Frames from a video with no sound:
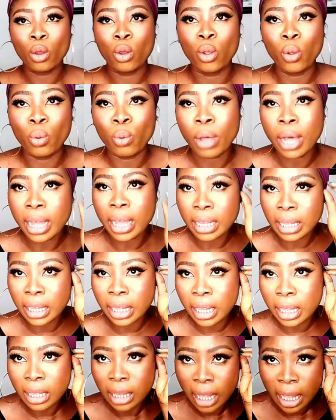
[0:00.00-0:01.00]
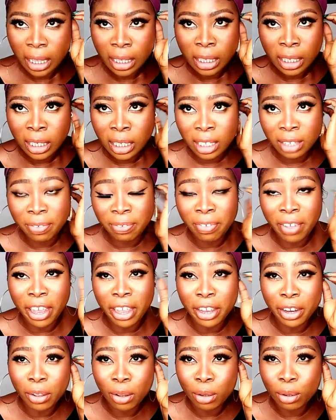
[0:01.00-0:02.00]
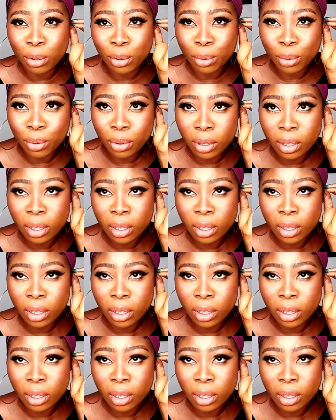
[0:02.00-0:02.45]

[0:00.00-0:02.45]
And yeah, this is the final look.